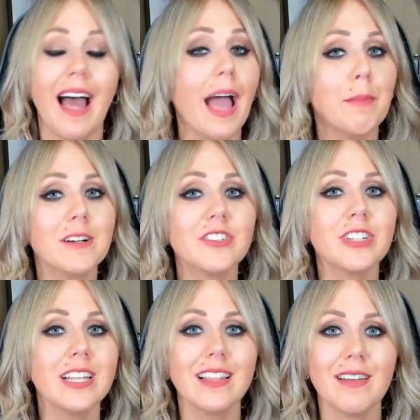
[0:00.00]
I
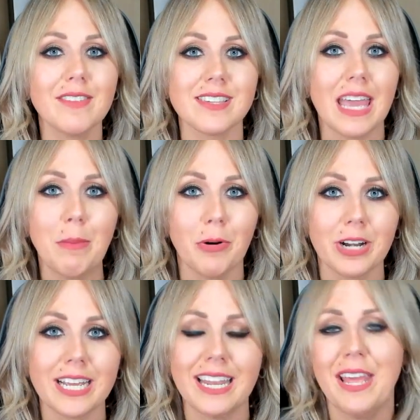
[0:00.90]
personally love the
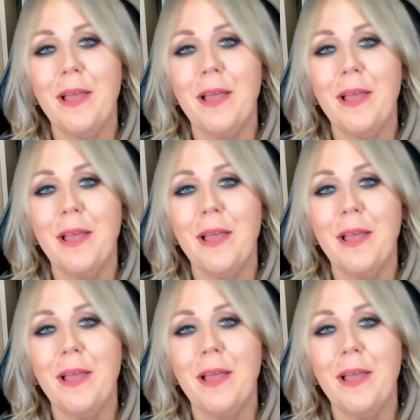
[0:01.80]
skateboarding